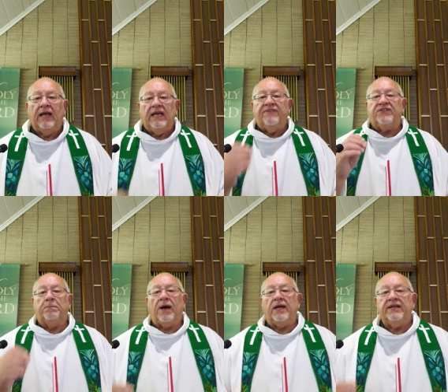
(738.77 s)
If the
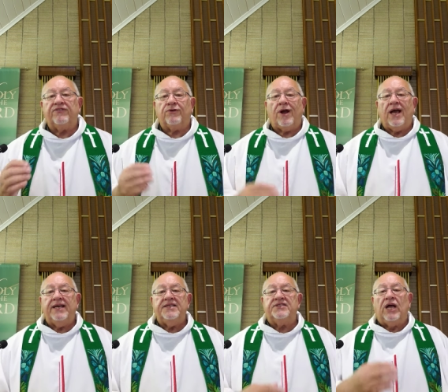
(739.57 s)
body of
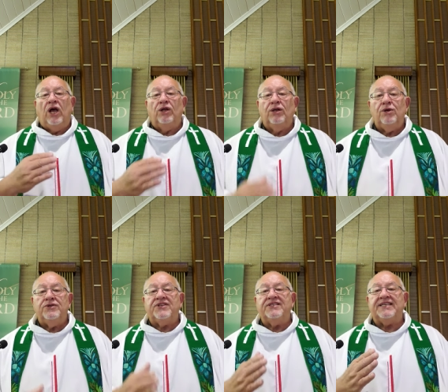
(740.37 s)
Christ
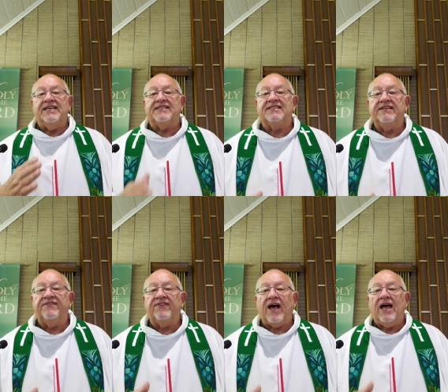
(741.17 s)
loses its
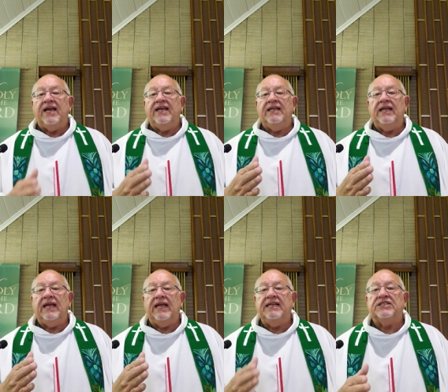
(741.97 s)

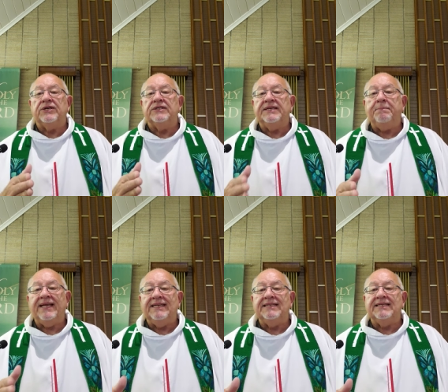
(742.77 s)
divine
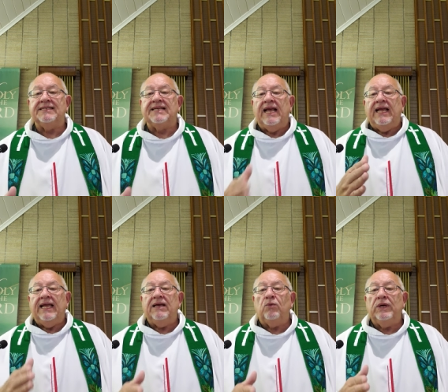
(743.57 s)
interdependence,
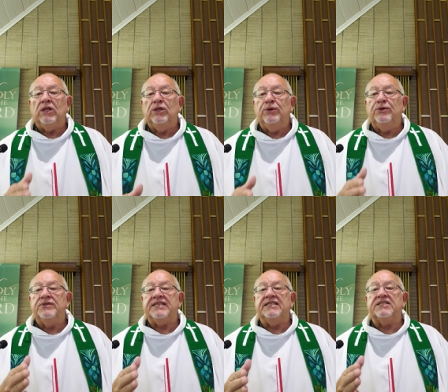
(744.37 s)
it will
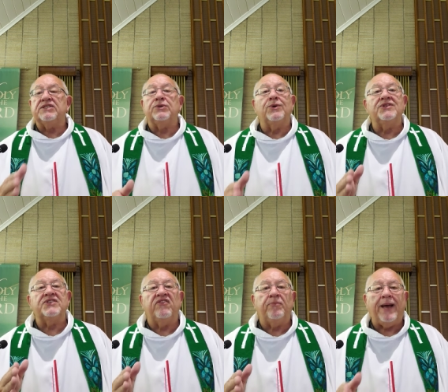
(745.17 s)
lose its
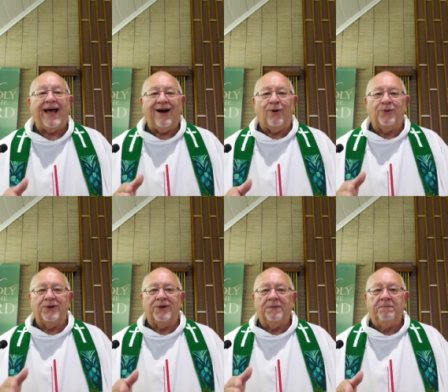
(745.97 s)
source of
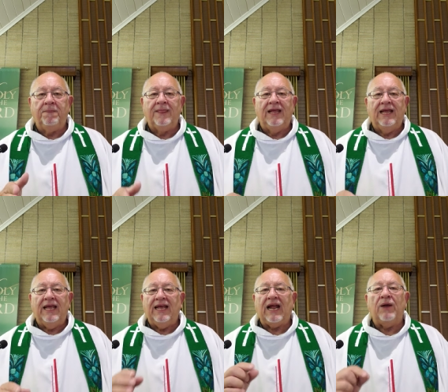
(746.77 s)
power.
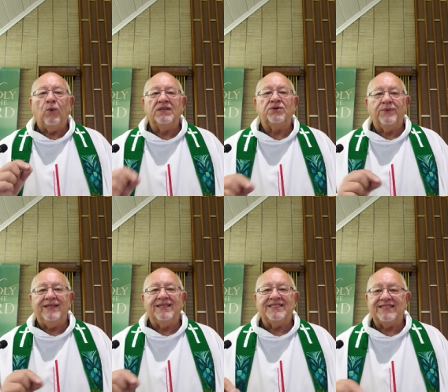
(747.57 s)
And I want to
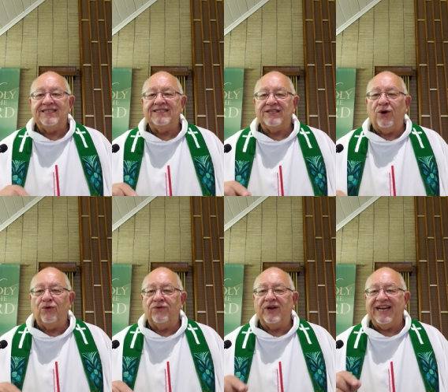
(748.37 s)
read this sentence
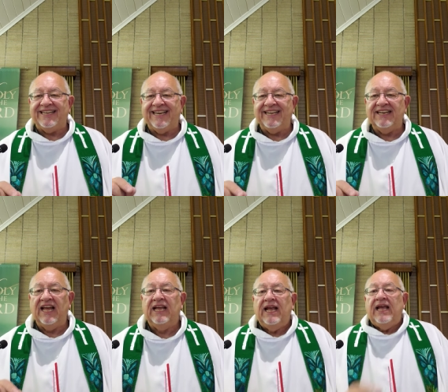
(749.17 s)
over again.